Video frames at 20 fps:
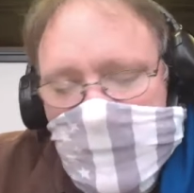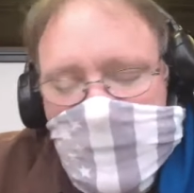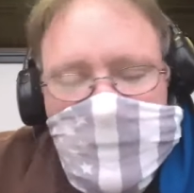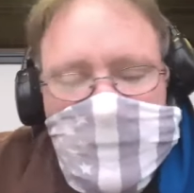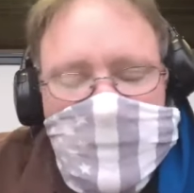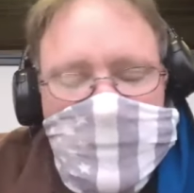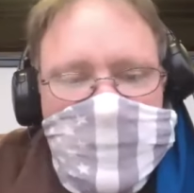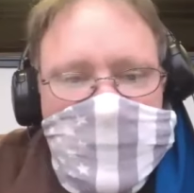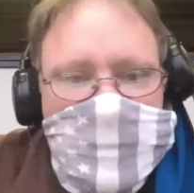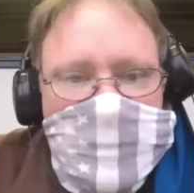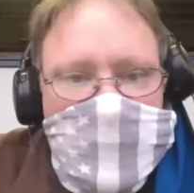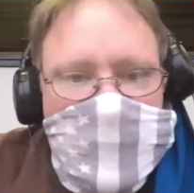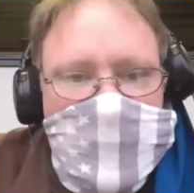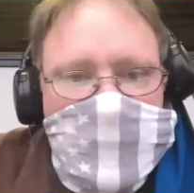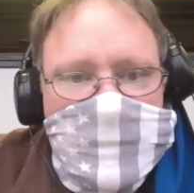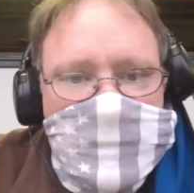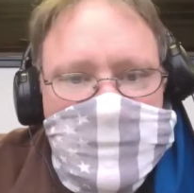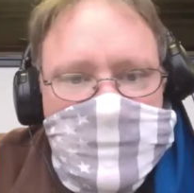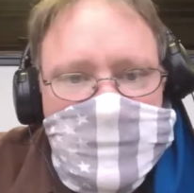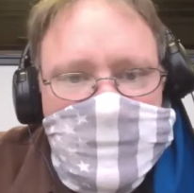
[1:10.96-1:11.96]
the, the big
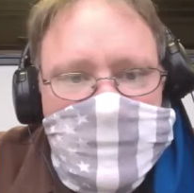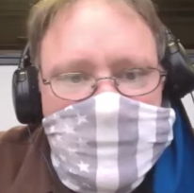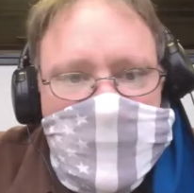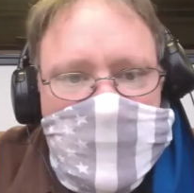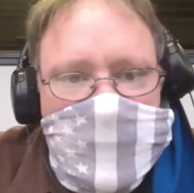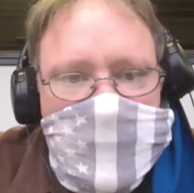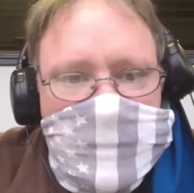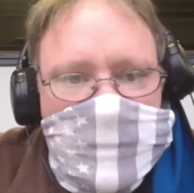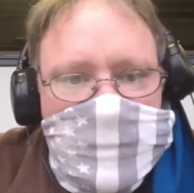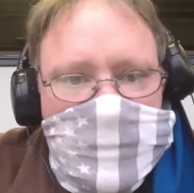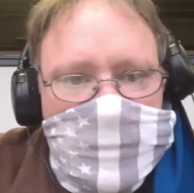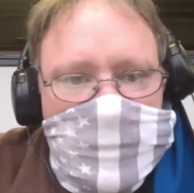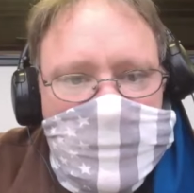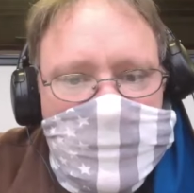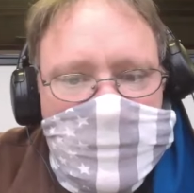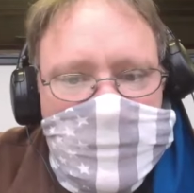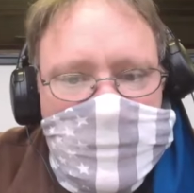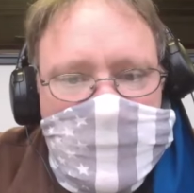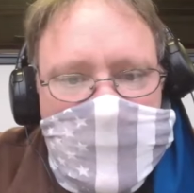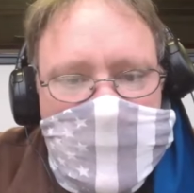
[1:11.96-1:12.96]
plays you guys
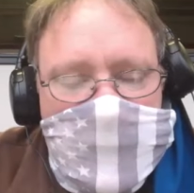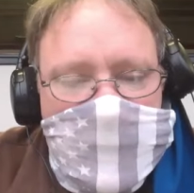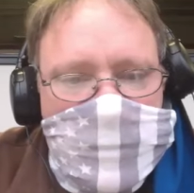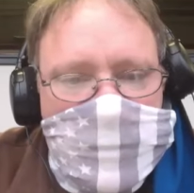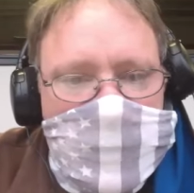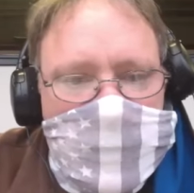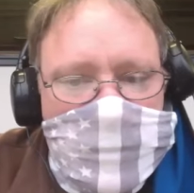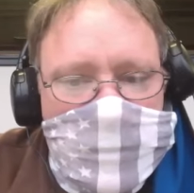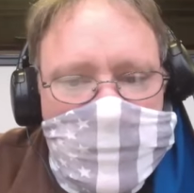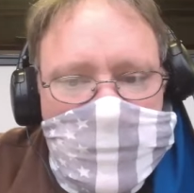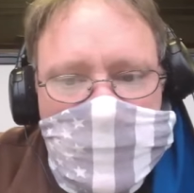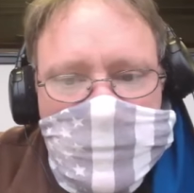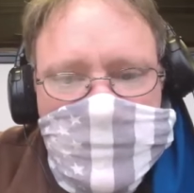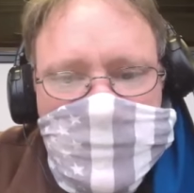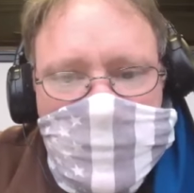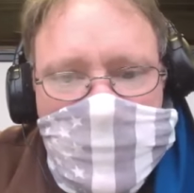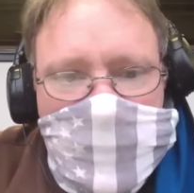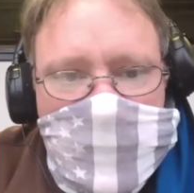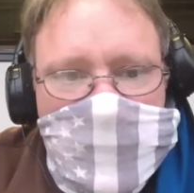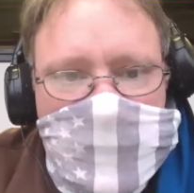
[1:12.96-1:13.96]
had, what what was
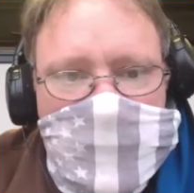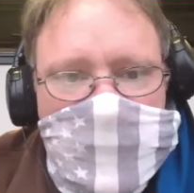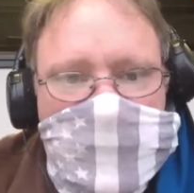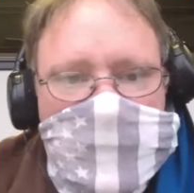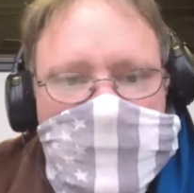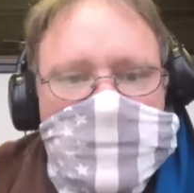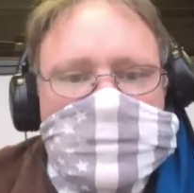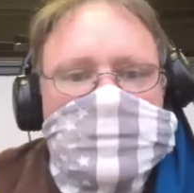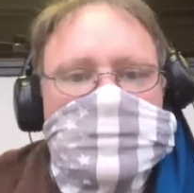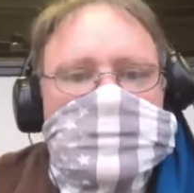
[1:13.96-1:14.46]
working there?